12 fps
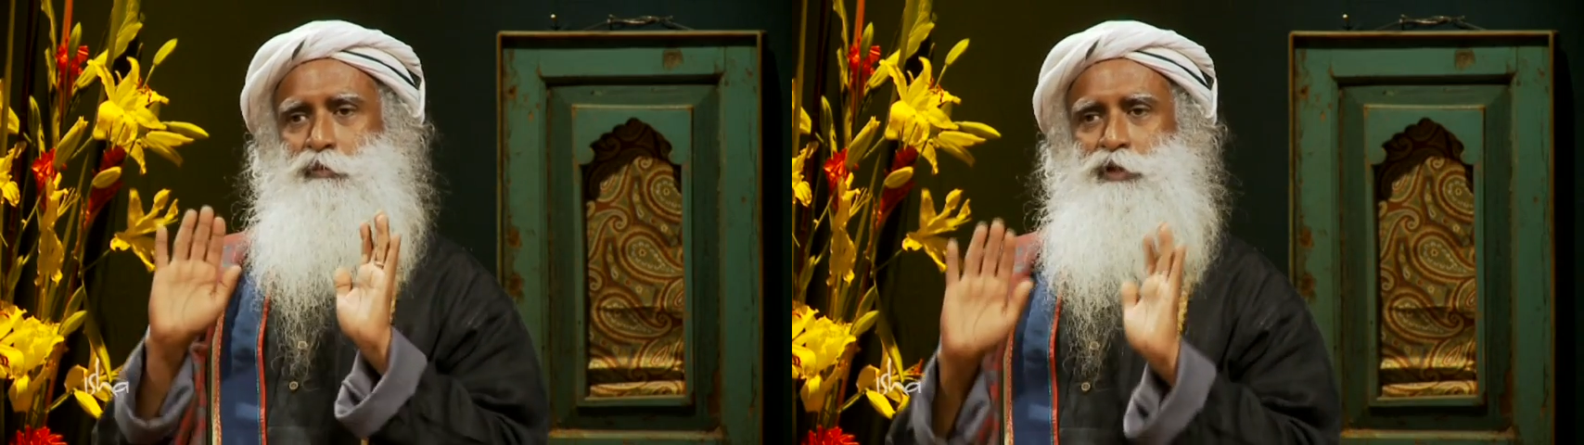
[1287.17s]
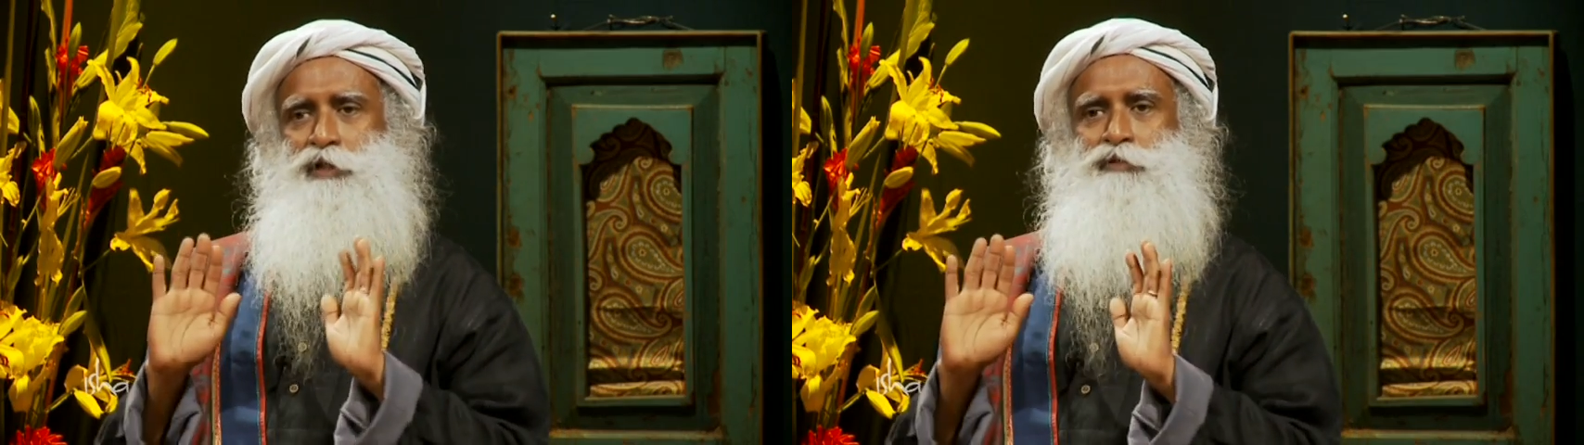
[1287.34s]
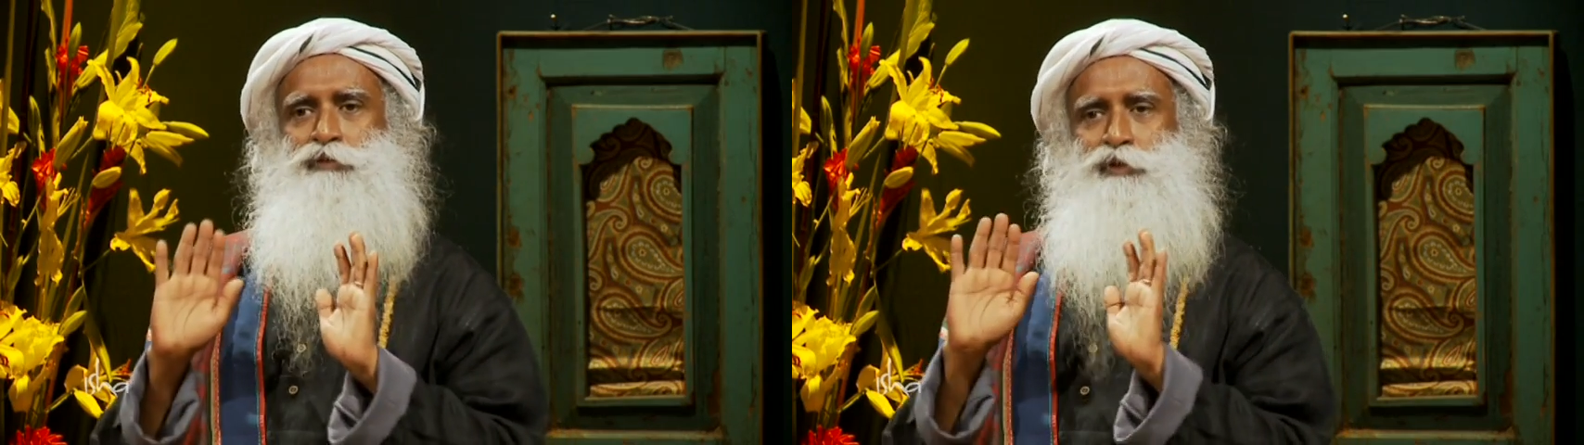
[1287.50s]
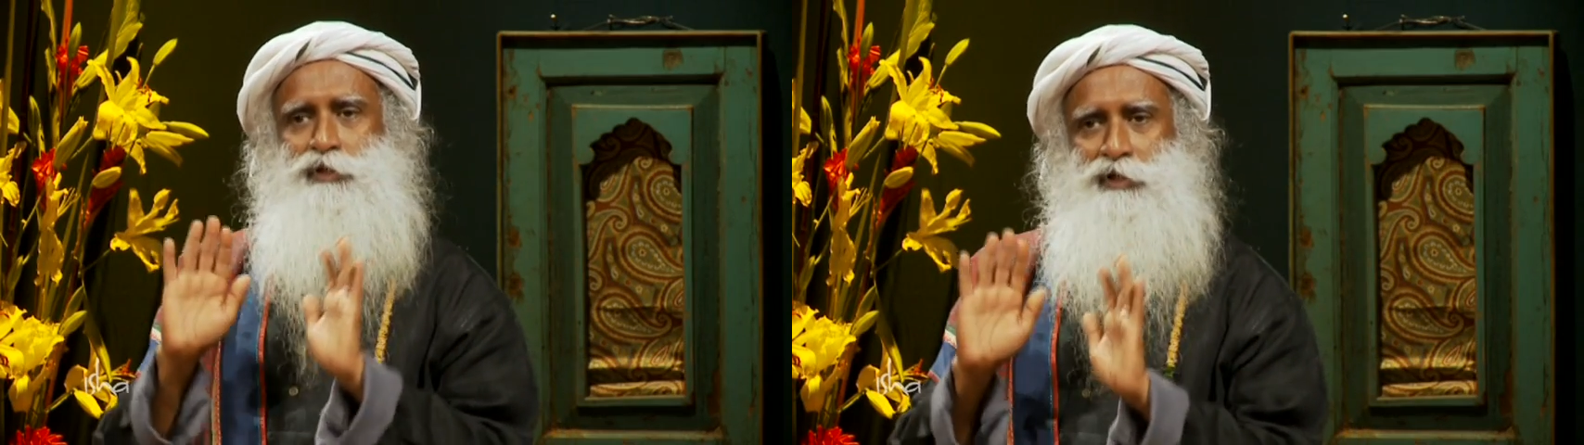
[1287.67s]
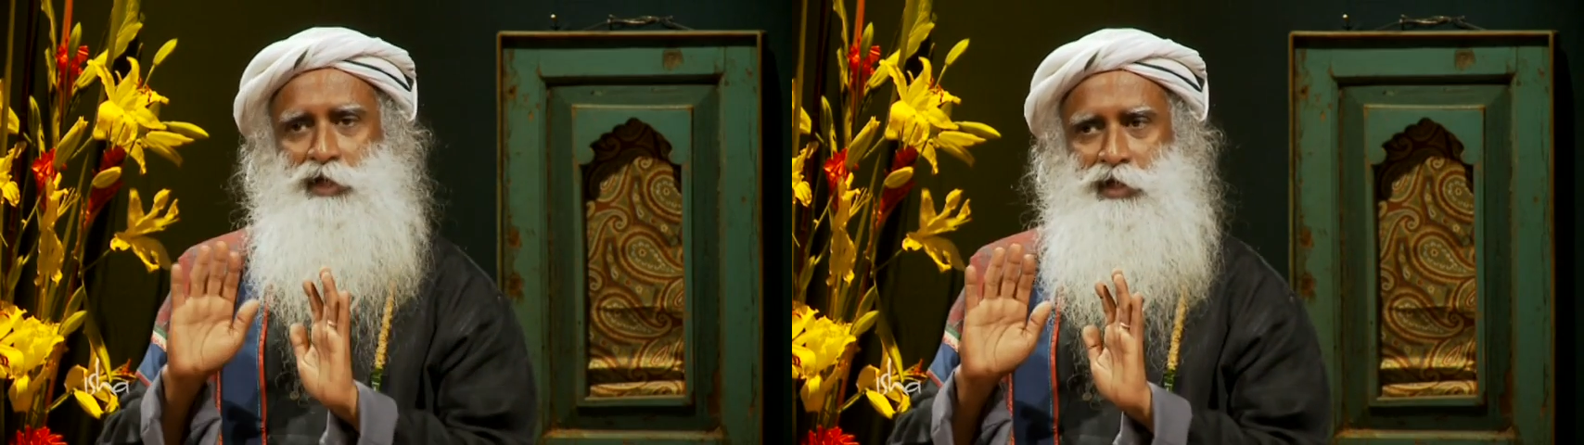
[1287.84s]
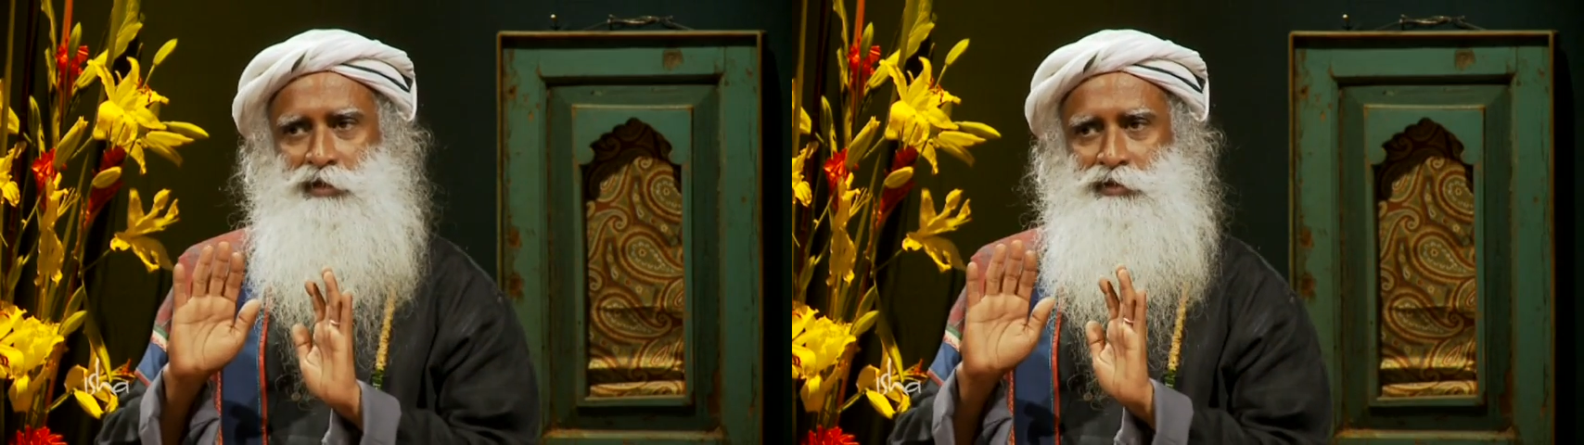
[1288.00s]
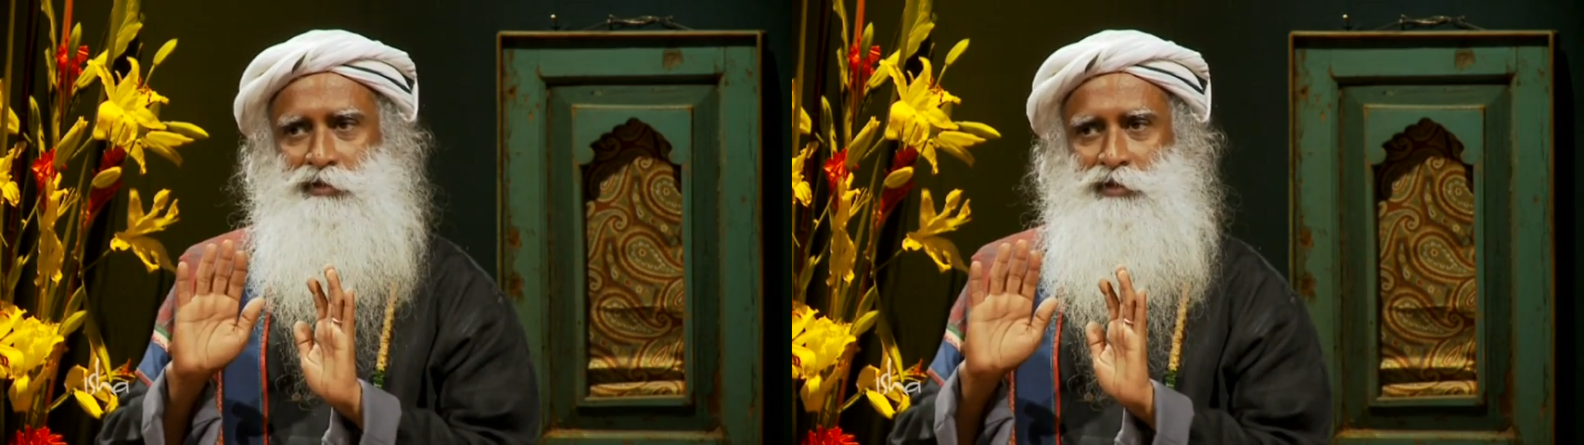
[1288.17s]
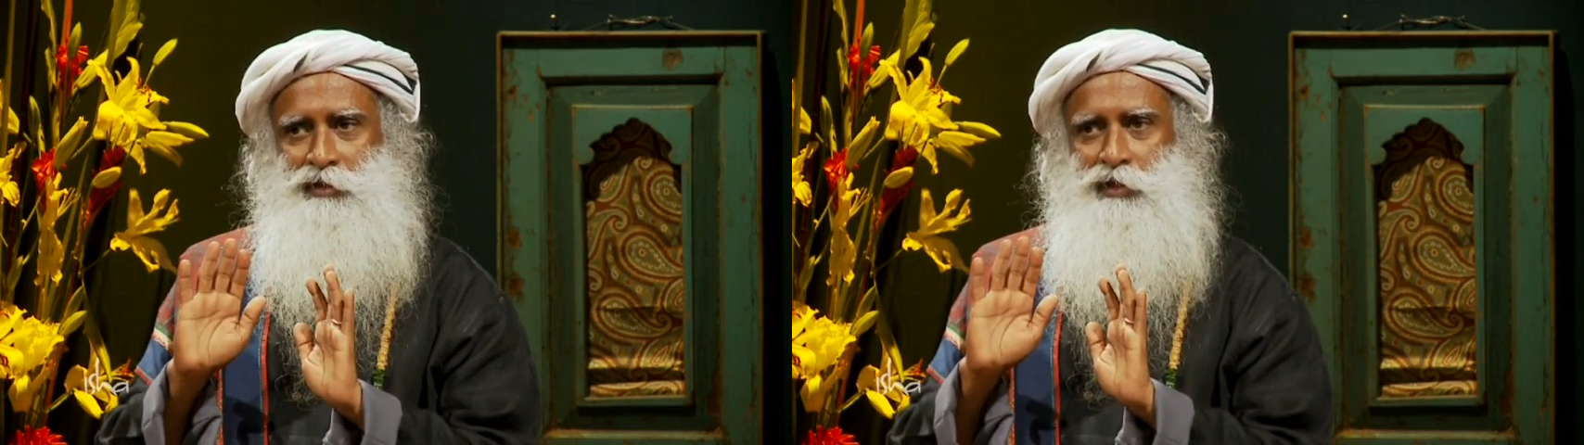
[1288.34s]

blissful state,